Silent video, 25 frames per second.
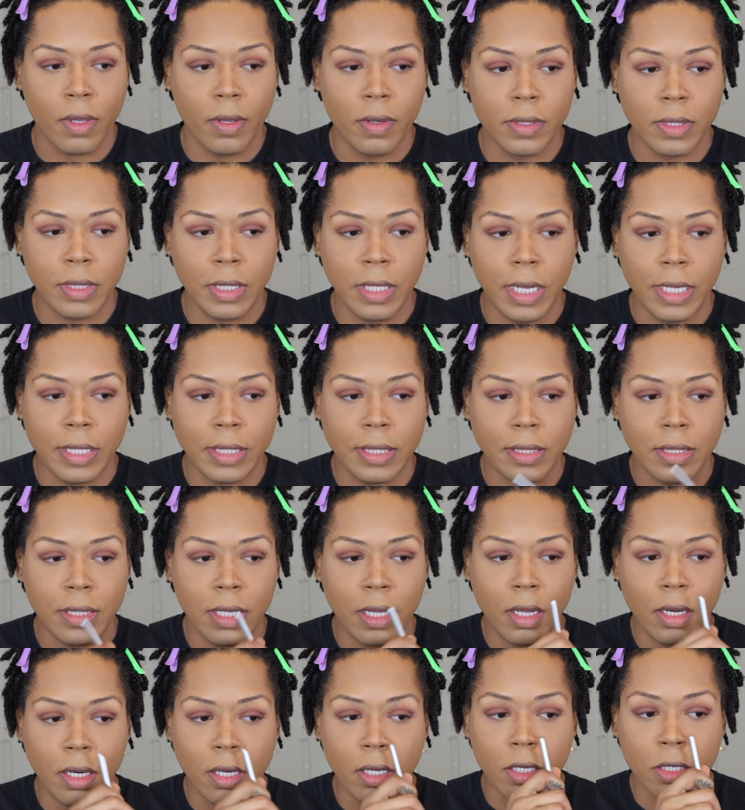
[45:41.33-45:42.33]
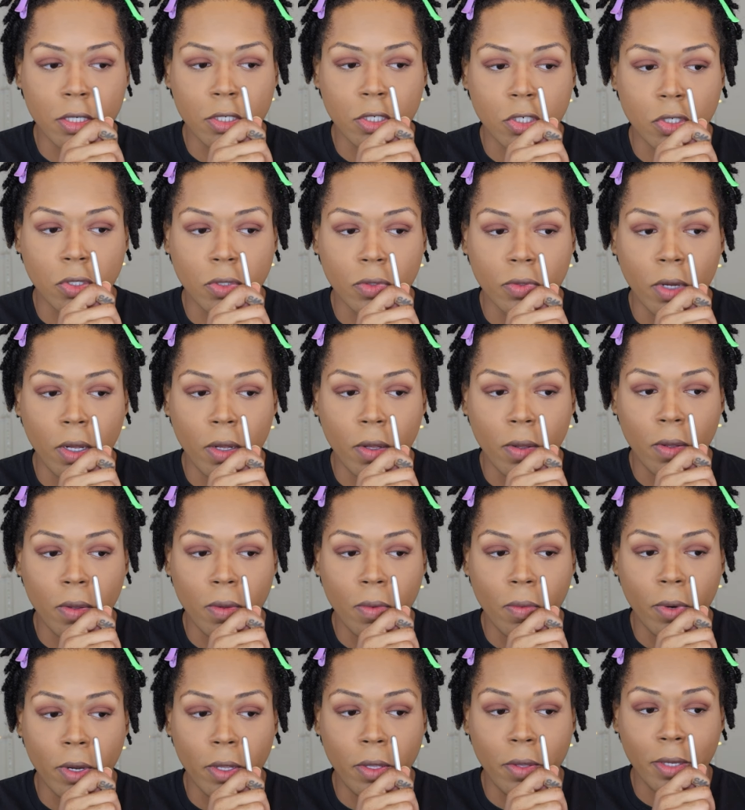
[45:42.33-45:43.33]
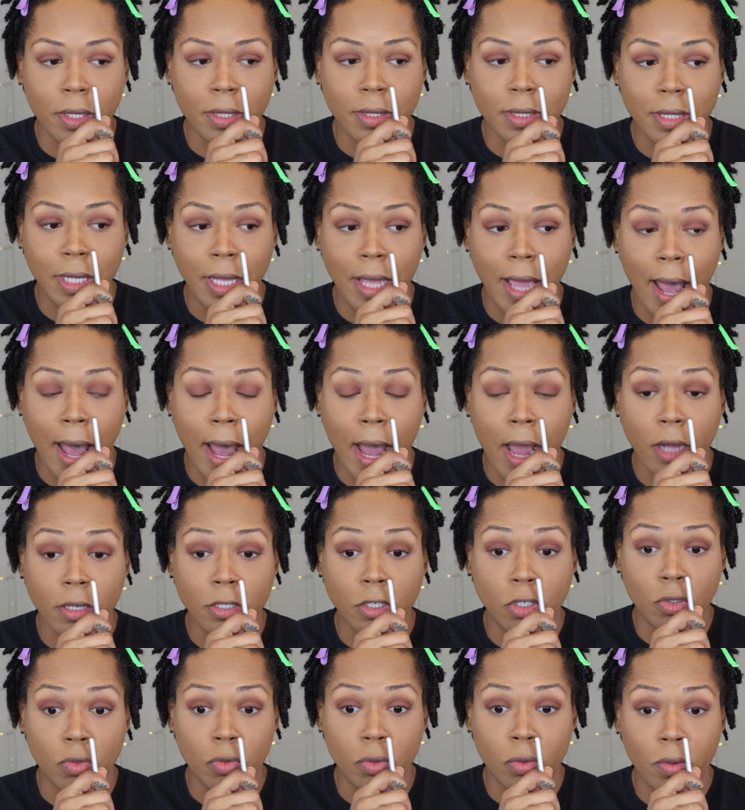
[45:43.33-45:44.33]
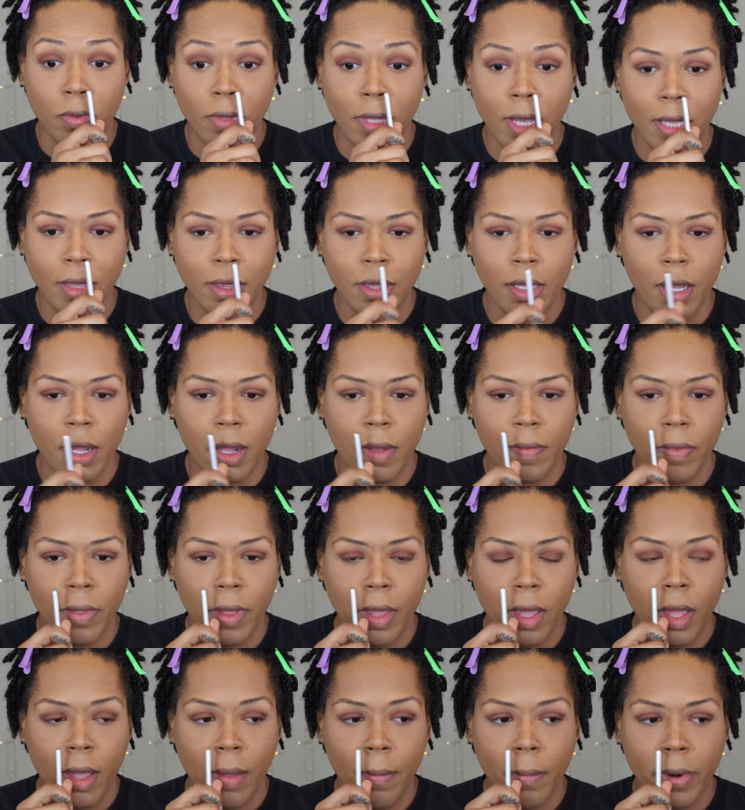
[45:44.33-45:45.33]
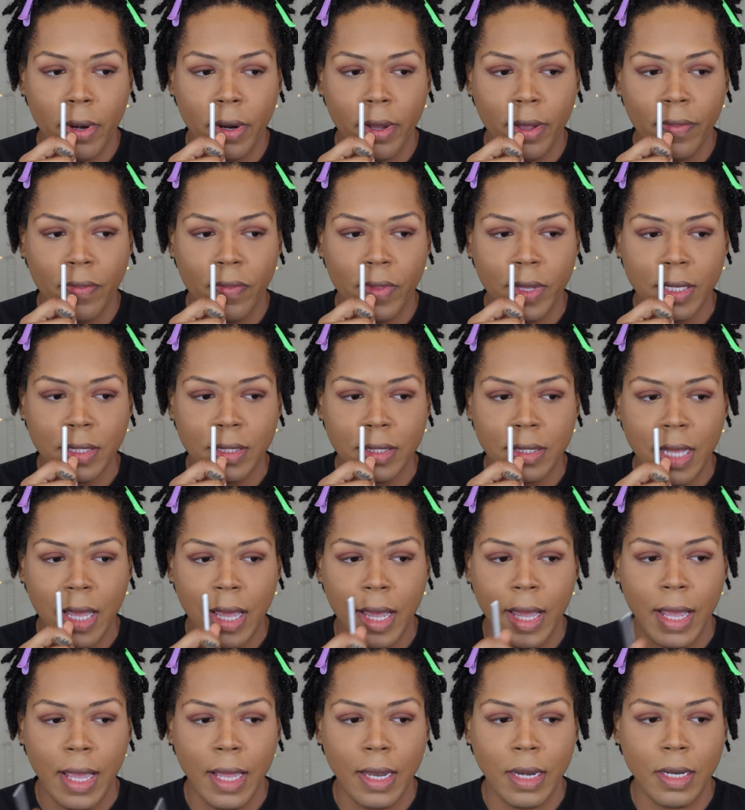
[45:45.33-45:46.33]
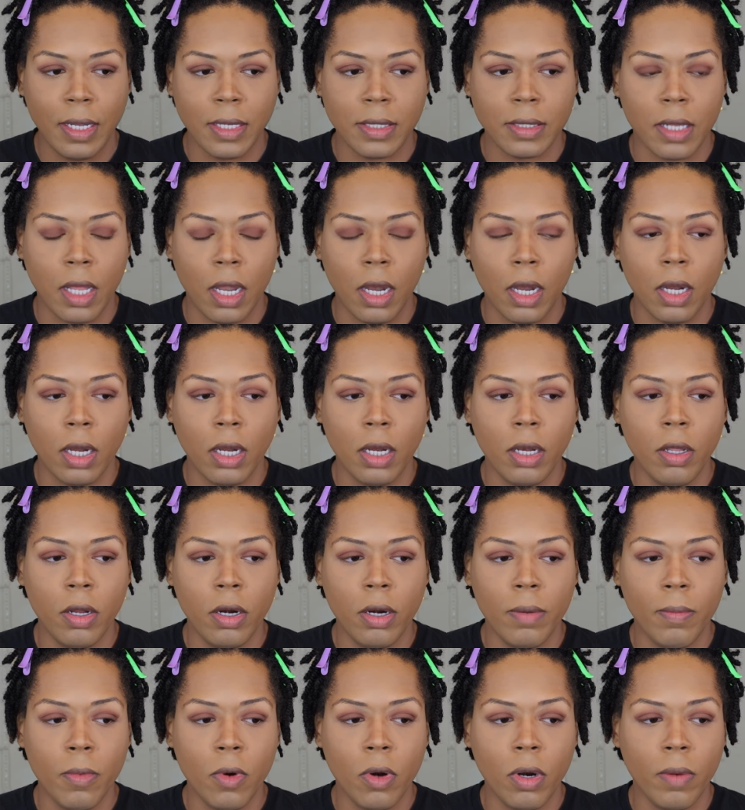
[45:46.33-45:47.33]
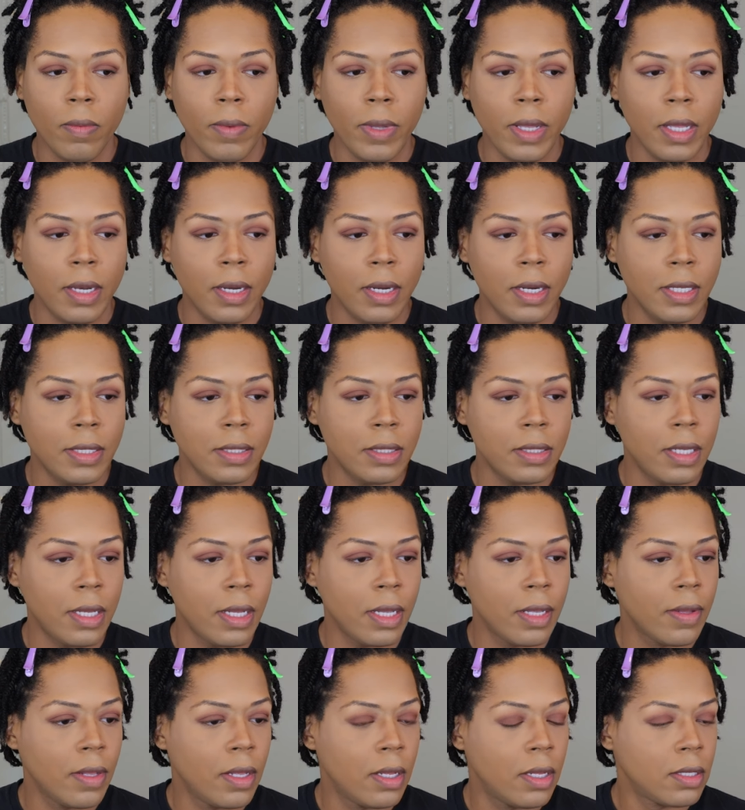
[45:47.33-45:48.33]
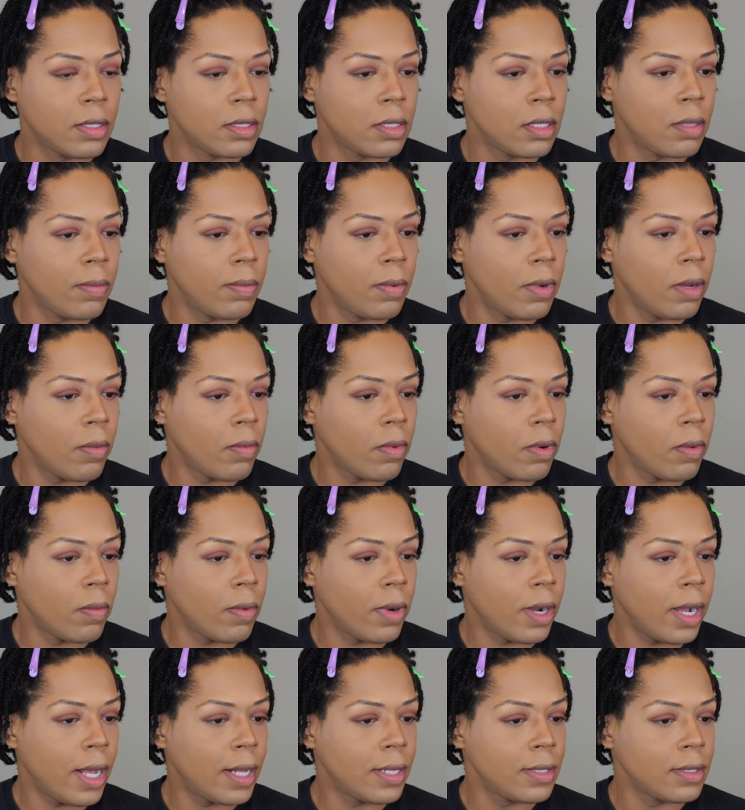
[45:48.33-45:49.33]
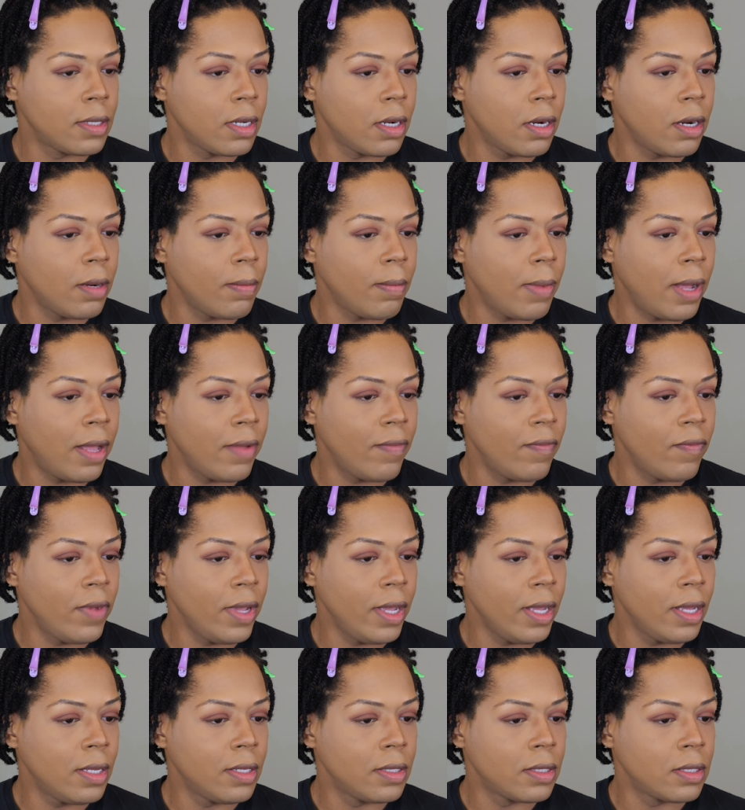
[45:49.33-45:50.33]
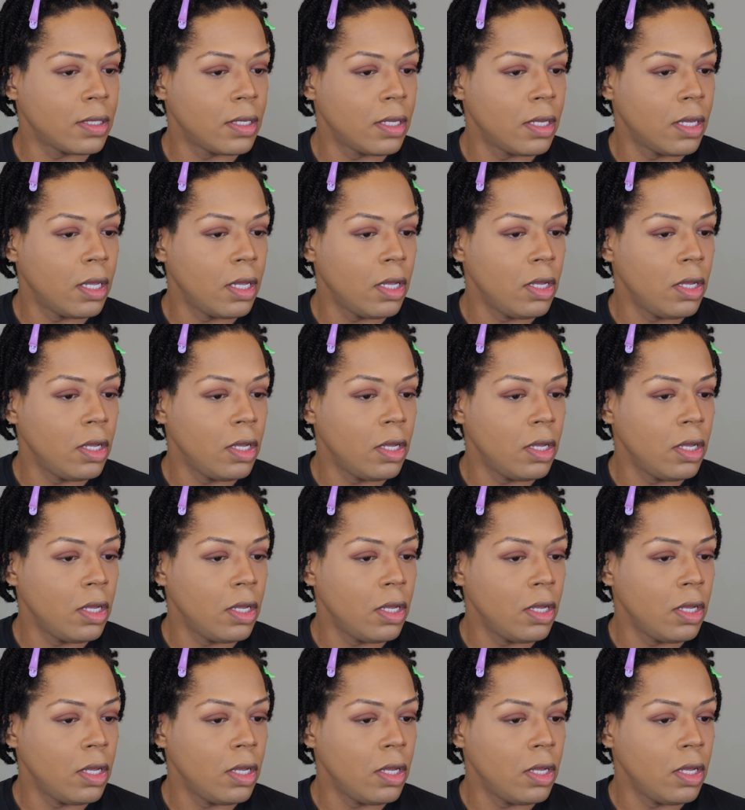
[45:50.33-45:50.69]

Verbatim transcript: you see it still looks strong where you can see I drew that there but on this side it looks a little more realistic to the point where where I turn my face